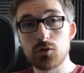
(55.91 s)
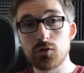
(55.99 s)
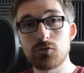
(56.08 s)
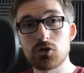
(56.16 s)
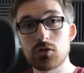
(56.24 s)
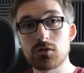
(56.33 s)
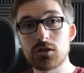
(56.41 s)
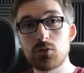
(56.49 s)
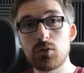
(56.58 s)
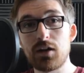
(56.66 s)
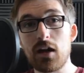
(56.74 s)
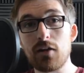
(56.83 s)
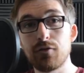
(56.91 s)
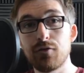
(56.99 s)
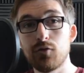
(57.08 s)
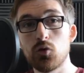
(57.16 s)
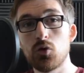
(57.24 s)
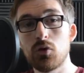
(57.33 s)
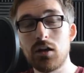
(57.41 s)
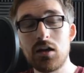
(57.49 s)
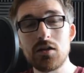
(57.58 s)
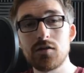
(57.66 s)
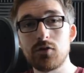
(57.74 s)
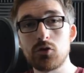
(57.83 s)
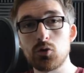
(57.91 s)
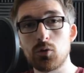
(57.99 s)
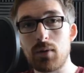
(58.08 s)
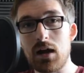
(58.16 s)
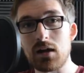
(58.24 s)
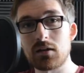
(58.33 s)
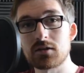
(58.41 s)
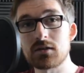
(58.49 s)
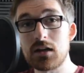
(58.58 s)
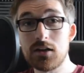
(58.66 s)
Call of Duty we have 4 individual packs,